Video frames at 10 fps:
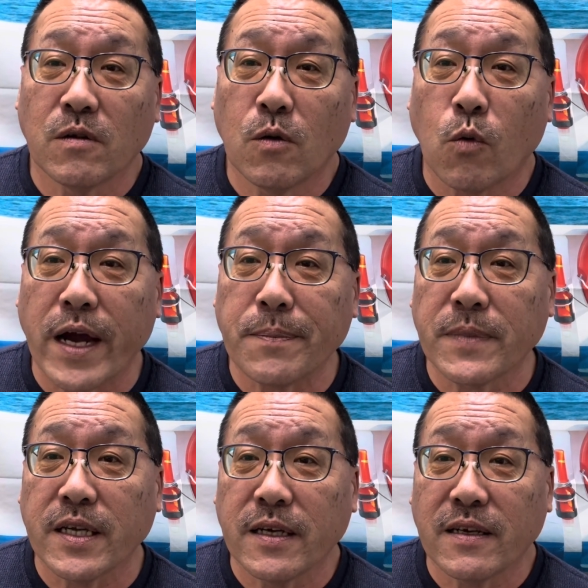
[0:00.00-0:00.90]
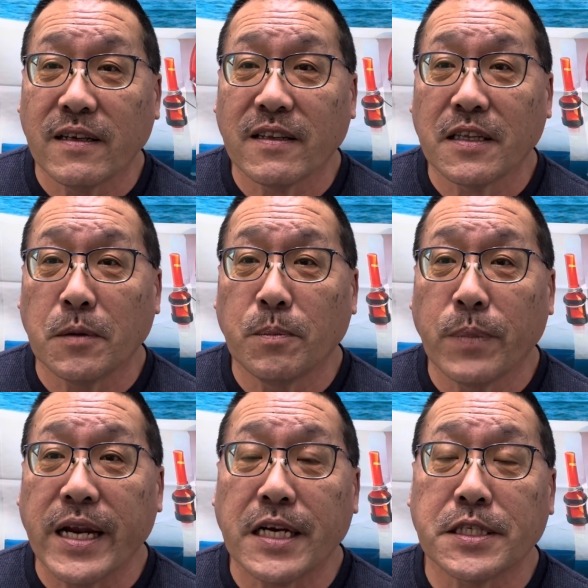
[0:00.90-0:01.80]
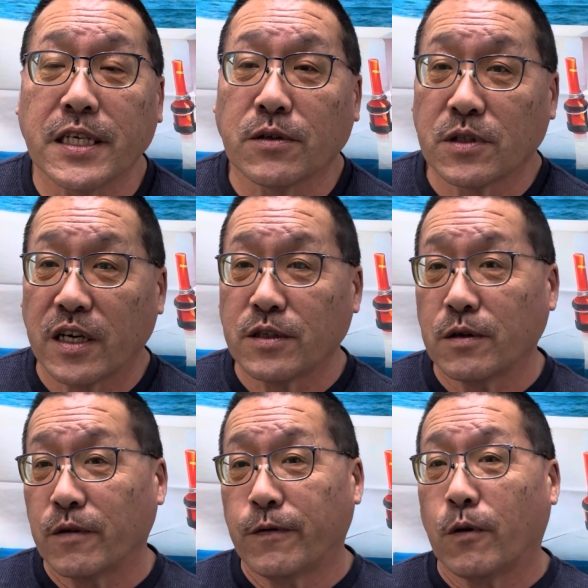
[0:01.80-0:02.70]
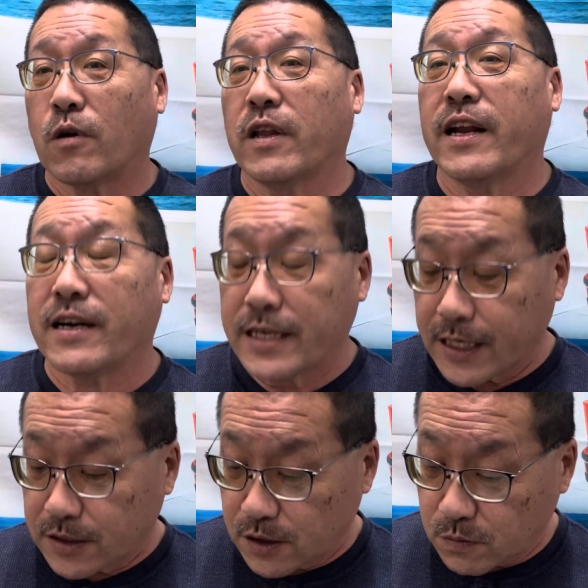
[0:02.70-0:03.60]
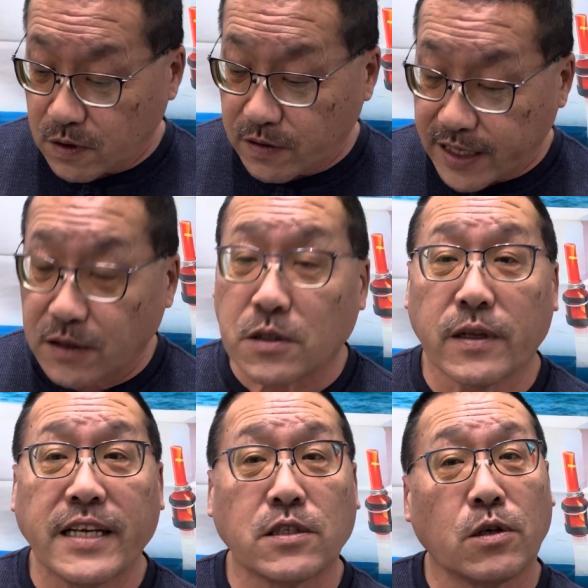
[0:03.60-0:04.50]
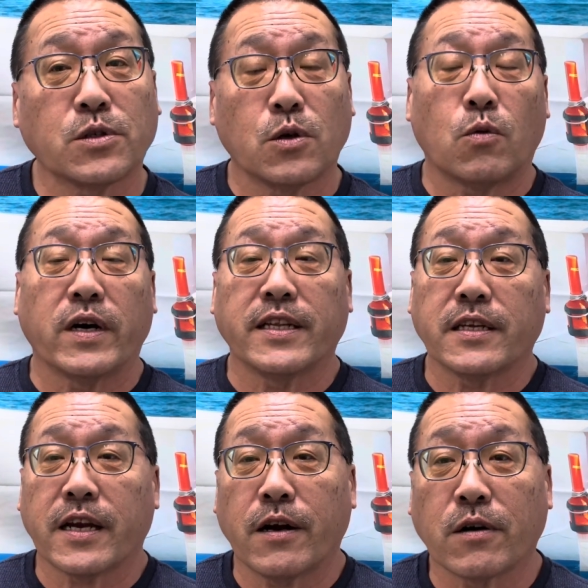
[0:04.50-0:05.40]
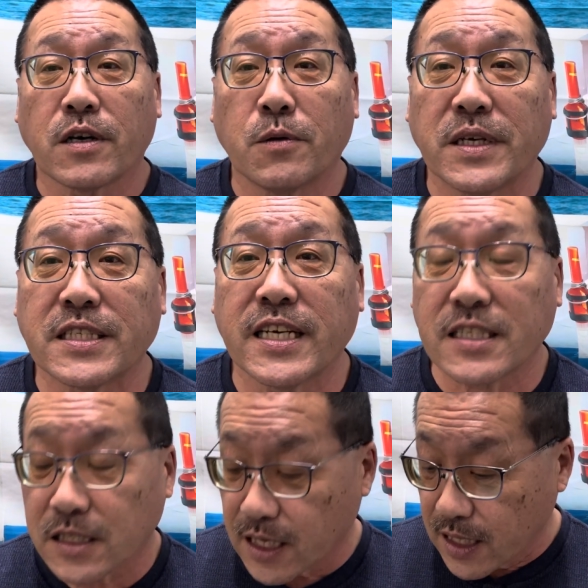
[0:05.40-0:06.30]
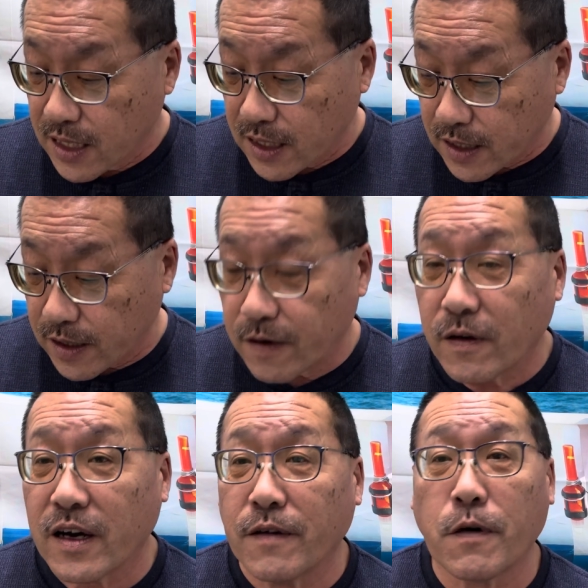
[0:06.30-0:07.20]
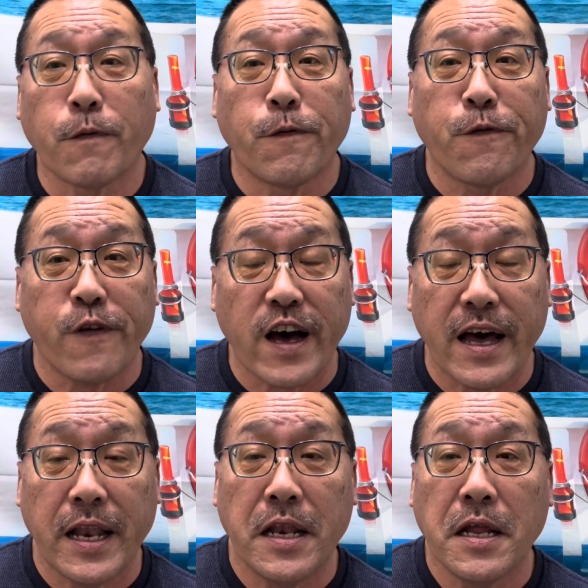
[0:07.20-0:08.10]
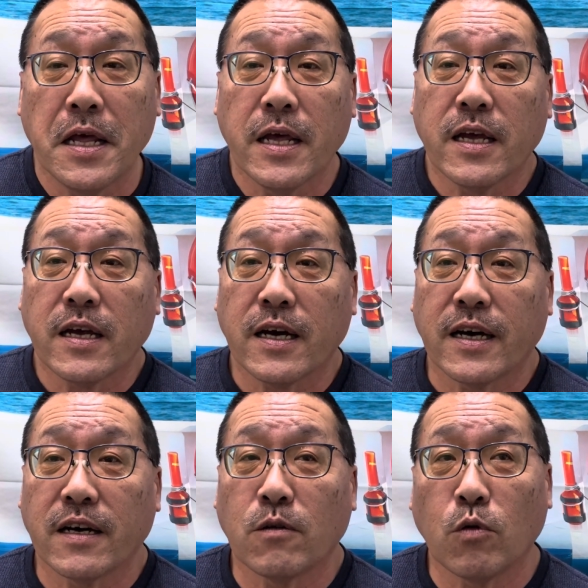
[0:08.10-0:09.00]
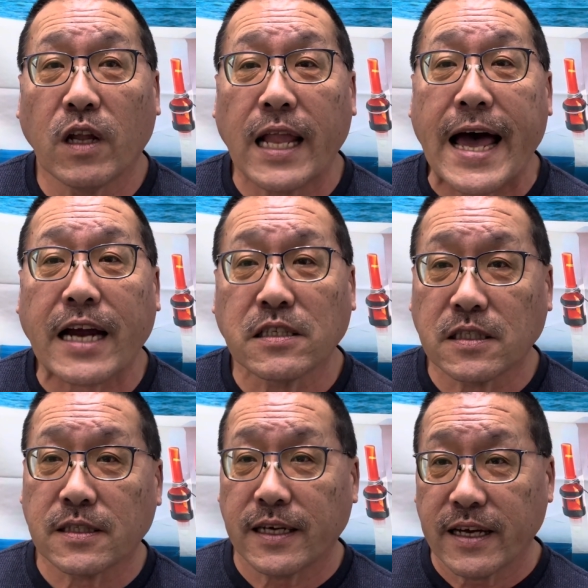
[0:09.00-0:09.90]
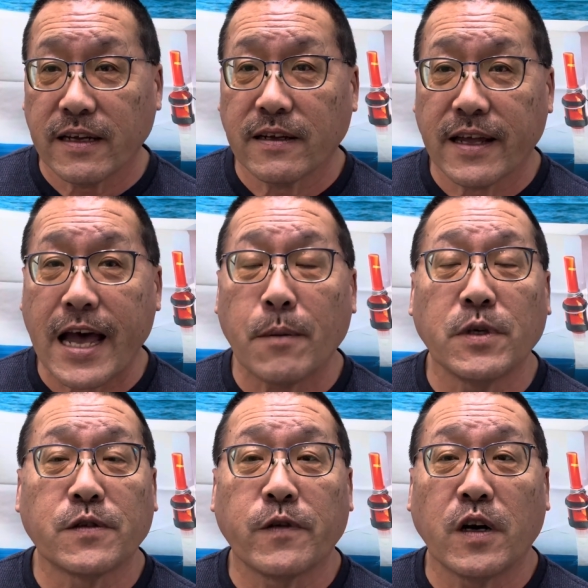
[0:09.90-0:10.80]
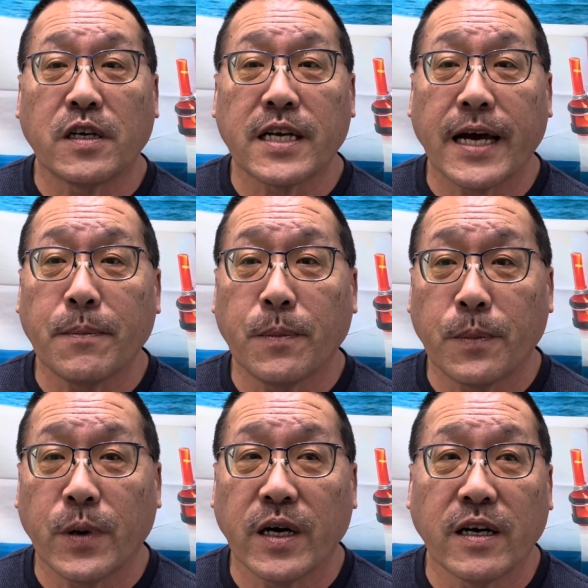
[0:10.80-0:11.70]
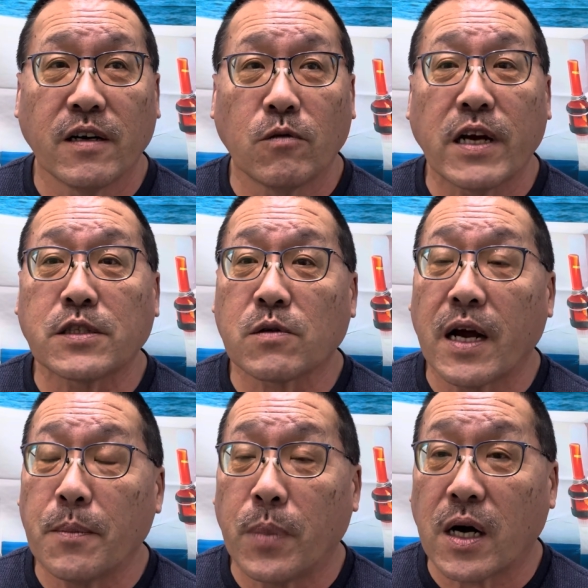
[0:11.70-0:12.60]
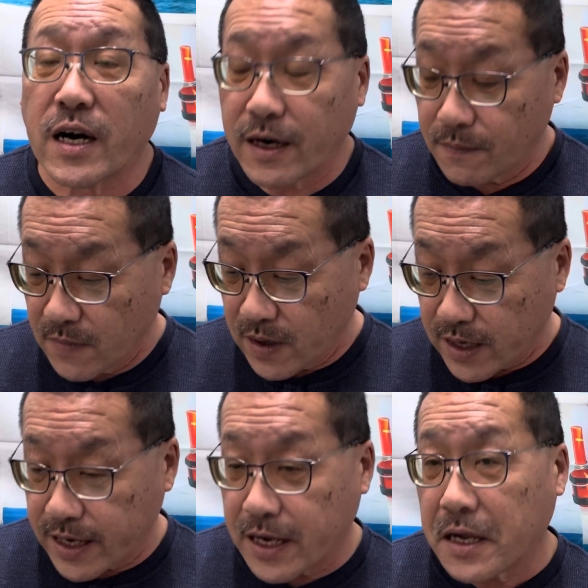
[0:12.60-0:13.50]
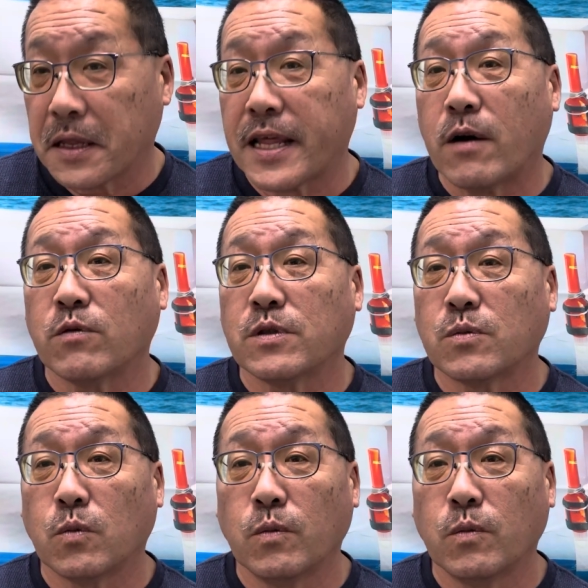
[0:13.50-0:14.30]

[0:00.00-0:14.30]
wipe the peanut shells onto the floor there at Texas Roadhouse. So that's also one of the characteristics of a fun, relaxed atmosphere type restaurant bar, and that was